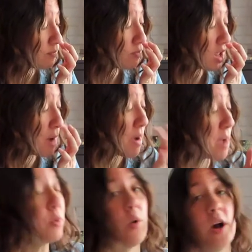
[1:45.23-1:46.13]
I've
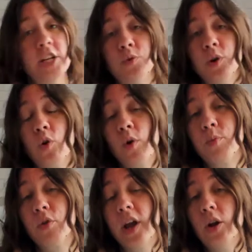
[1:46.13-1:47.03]
been wanting to
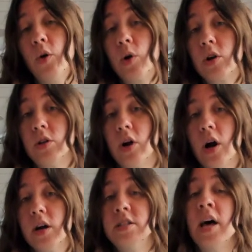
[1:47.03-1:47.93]
incorporate Oracle
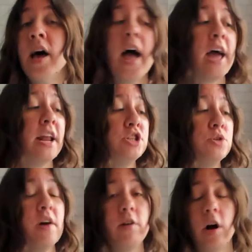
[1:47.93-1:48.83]
cards, and I
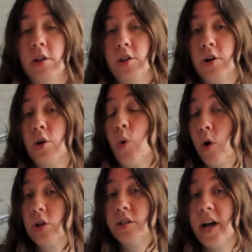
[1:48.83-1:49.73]
do have other
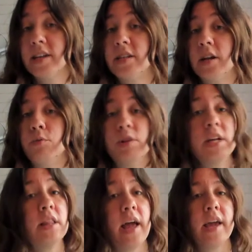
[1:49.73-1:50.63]
Oracle decks that I really
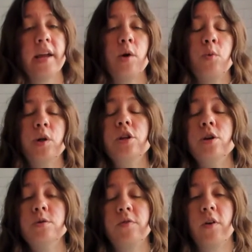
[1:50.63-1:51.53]
like and I will
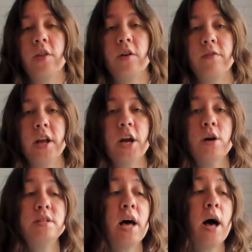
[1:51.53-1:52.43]
use for other
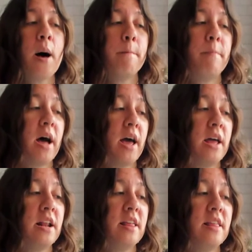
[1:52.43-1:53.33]
videos,
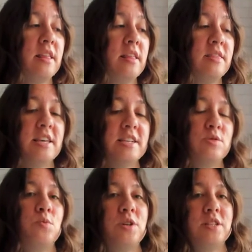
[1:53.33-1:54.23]
but
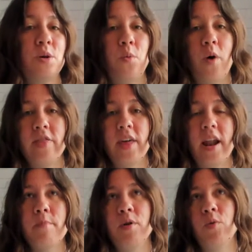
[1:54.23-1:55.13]
this was the one that
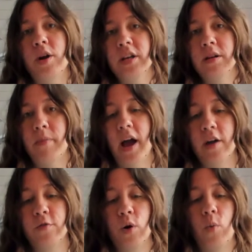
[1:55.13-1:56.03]
I've been wanting to buy
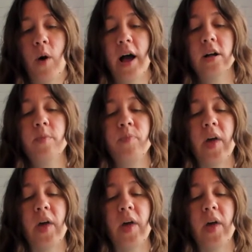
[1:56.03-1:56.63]
for a while,